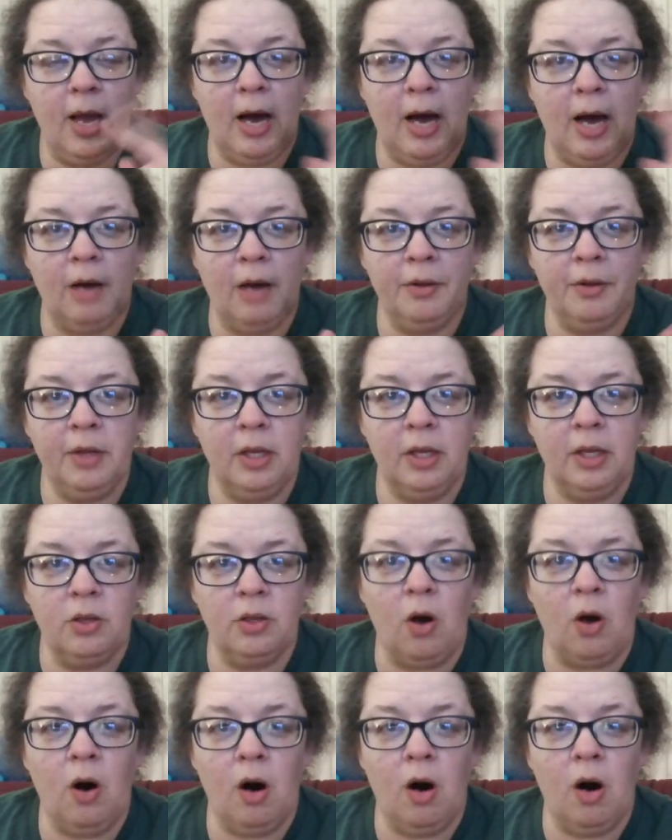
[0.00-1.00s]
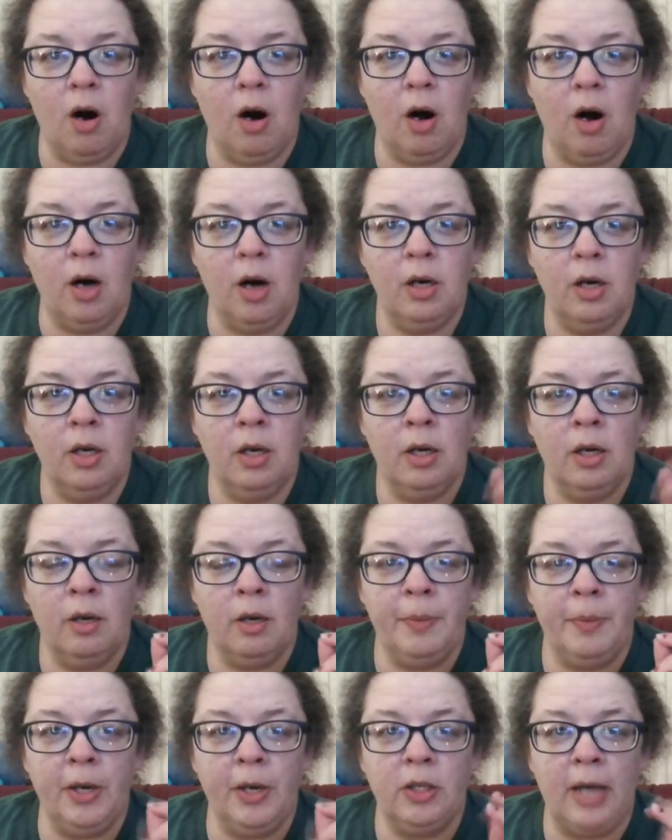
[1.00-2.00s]
how things are
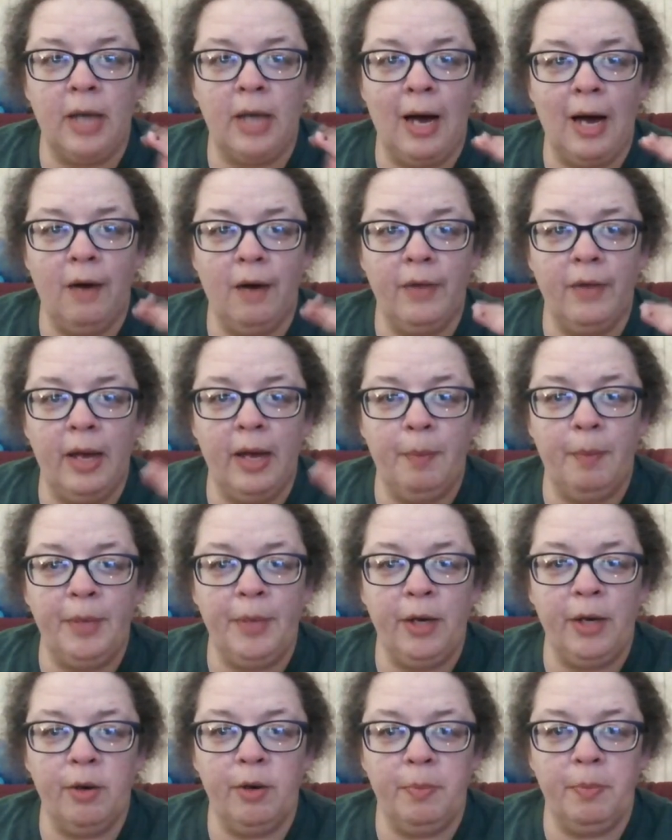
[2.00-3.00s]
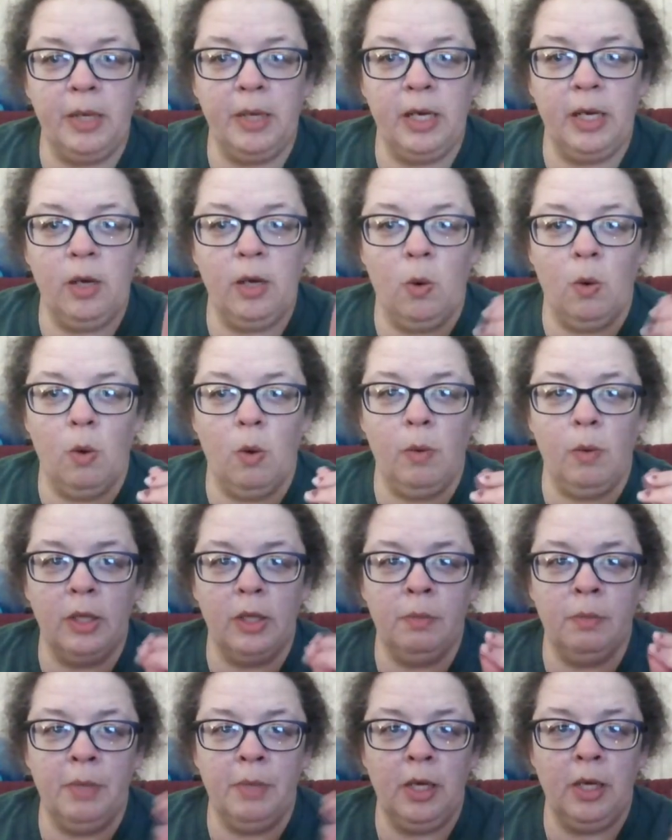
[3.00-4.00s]
compared to how they appear to be or
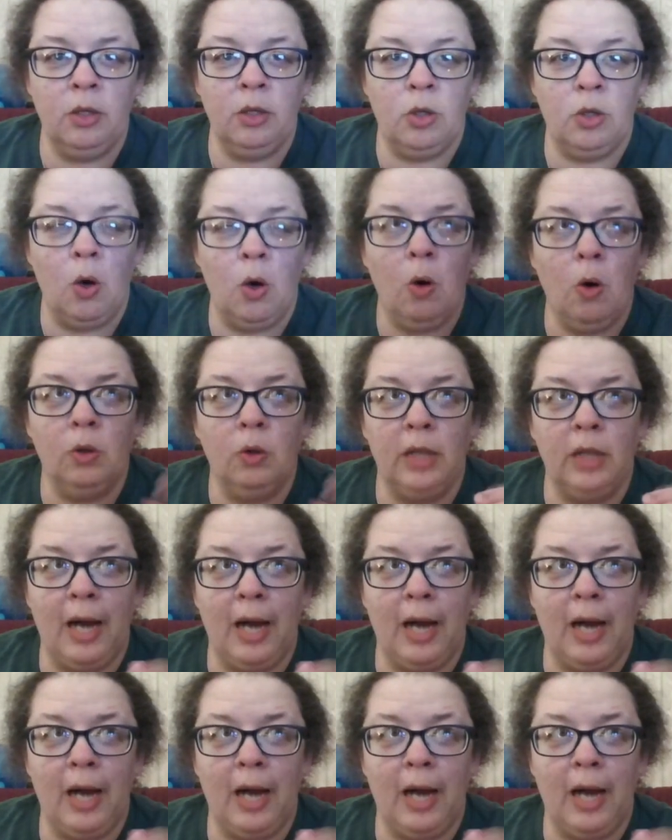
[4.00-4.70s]
what's being told,